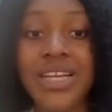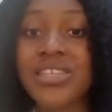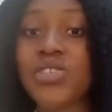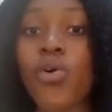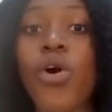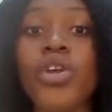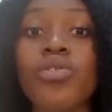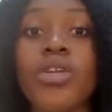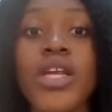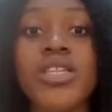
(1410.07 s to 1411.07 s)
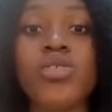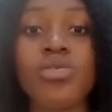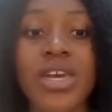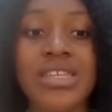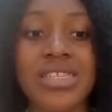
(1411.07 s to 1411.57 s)
That is all you need
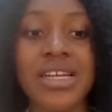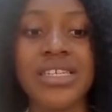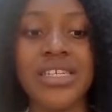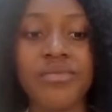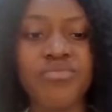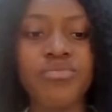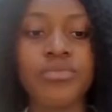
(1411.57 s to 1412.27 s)
to get started.